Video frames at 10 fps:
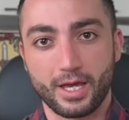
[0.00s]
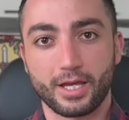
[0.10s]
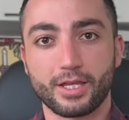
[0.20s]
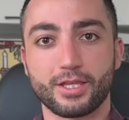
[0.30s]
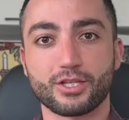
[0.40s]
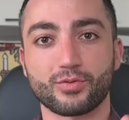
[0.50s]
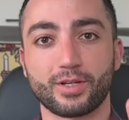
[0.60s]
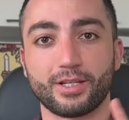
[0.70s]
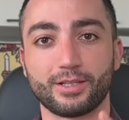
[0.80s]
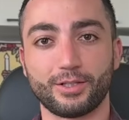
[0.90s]
In this
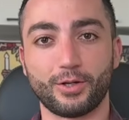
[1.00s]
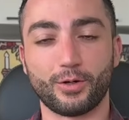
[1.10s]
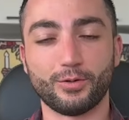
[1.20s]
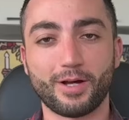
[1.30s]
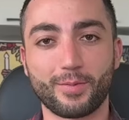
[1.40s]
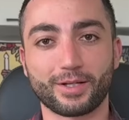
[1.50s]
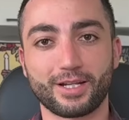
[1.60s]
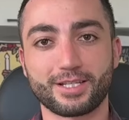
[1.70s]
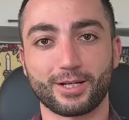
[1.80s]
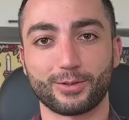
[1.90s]
reading, Leo, I'm going
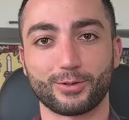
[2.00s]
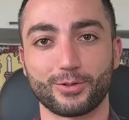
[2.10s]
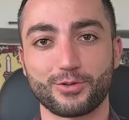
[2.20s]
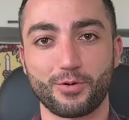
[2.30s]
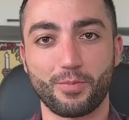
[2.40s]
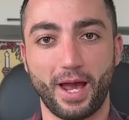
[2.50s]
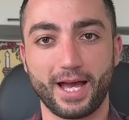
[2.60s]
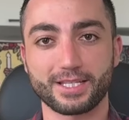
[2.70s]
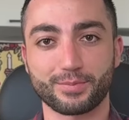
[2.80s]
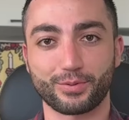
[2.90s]
to take a look at your
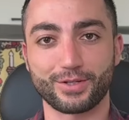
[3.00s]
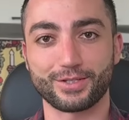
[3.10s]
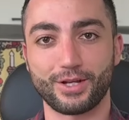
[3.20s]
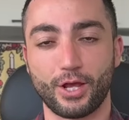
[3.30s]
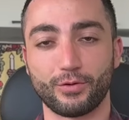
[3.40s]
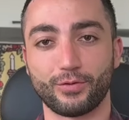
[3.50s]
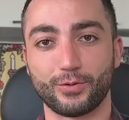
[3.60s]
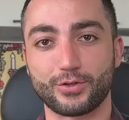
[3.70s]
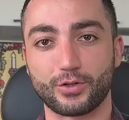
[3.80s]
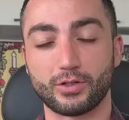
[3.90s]
past, present, and
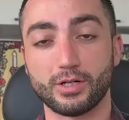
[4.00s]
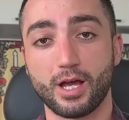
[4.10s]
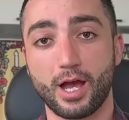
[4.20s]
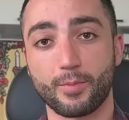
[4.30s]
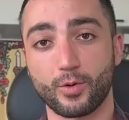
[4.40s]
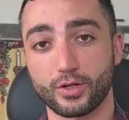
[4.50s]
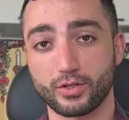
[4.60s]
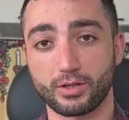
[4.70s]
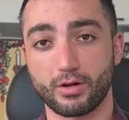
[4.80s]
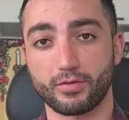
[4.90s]
future. I'm going to
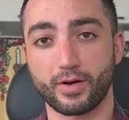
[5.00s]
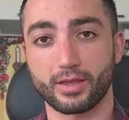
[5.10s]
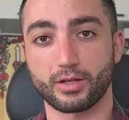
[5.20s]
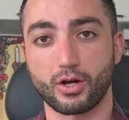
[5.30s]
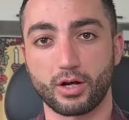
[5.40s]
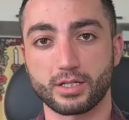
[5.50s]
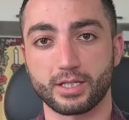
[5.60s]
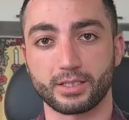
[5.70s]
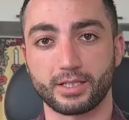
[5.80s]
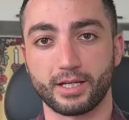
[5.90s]
clarify the cards
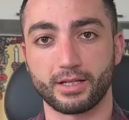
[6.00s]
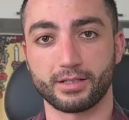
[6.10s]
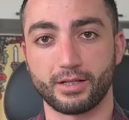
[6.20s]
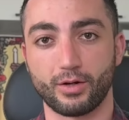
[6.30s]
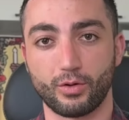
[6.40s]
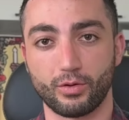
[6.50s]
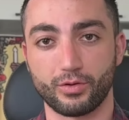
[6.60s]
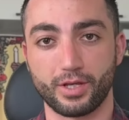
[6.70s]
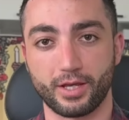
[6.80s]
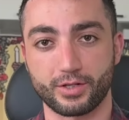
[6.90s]
and get all
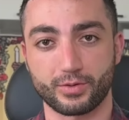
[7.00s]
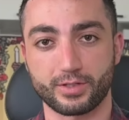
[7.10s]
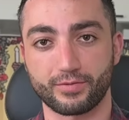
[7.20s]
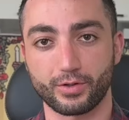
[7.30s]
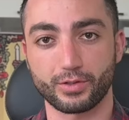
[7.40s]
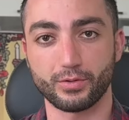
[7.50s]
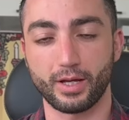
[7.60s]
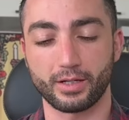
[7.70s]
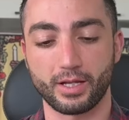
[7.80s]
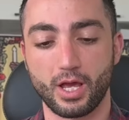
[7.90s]
the answers for you,
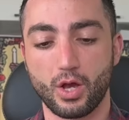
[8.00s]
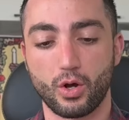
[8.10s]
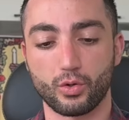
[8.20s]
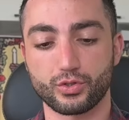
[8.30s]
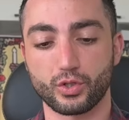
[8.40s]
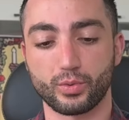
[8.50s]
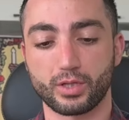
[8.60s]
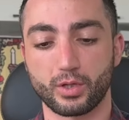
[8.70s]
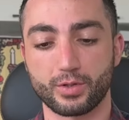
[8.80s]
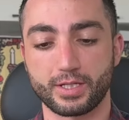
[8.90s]
and also we'll
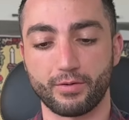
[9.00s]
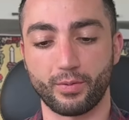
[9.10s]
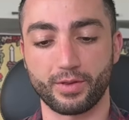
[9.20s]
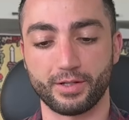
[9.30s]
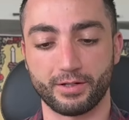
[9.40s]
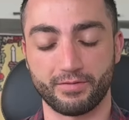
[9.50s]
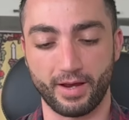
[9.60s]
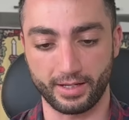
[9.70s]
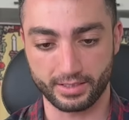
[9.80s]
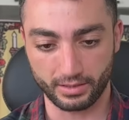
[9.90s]
close up with an
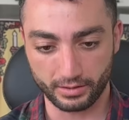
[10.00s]
advice.